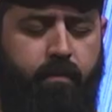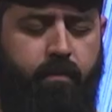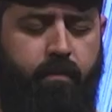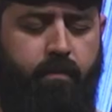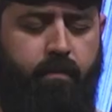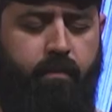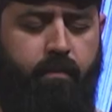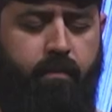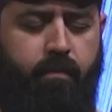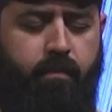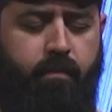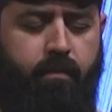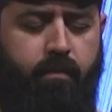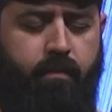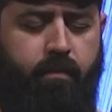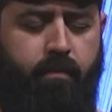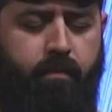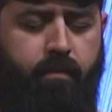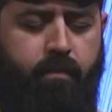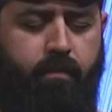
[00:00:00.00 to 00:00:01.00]

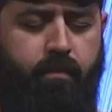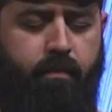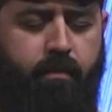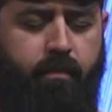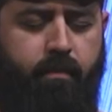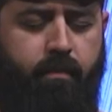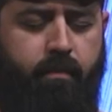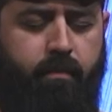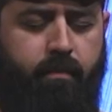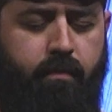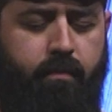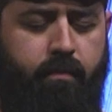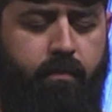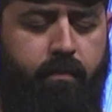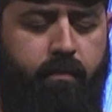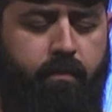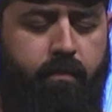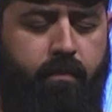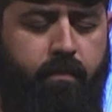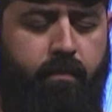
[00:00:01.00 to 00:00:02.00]

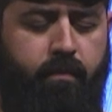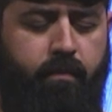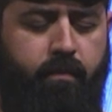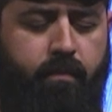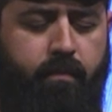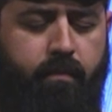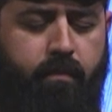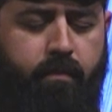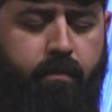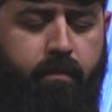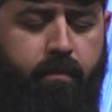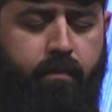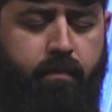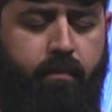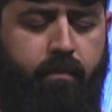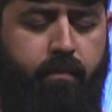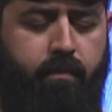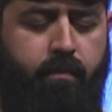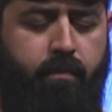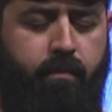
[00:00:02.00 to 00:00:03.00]

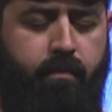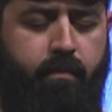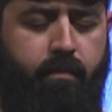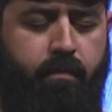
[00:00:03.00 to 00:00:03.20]
[no speech]